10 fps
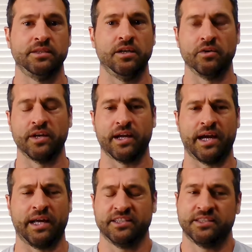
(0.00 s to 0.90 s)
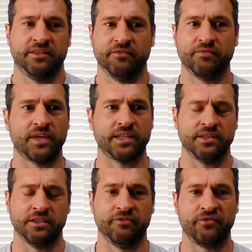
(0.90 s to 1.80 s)
you know, and I
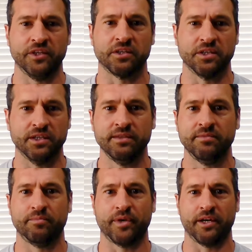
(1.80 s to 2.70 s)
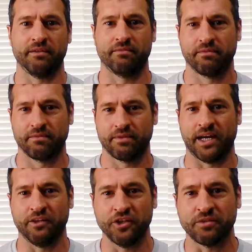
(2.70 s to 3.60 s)
still didn't feel good, but yeah.
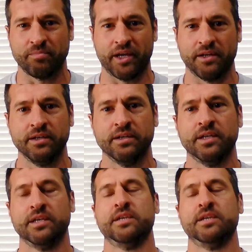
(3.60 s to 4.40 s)
I looked better.